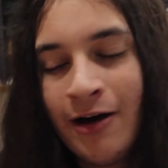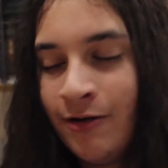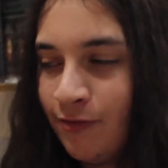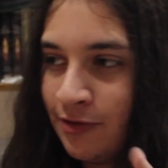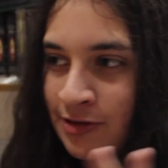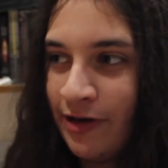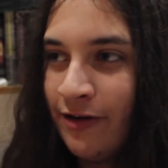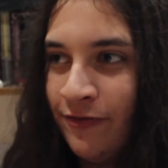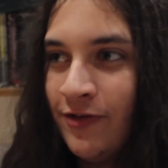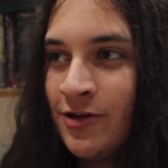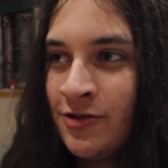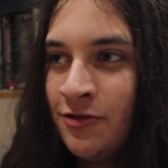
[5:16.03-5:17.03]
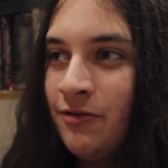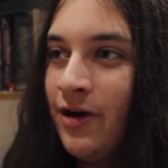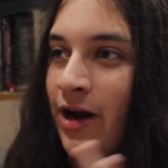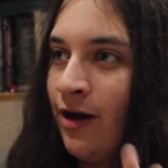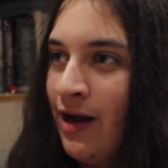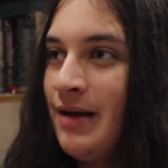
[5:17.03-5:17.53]
I was when I first saw
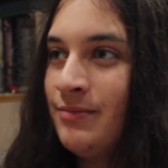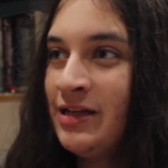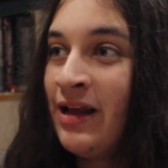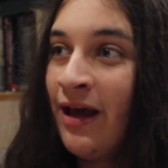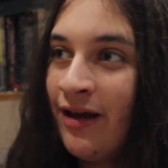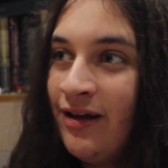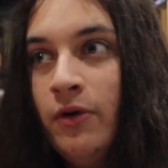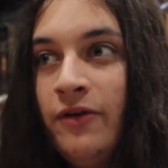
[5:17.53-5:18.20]
it and I am today.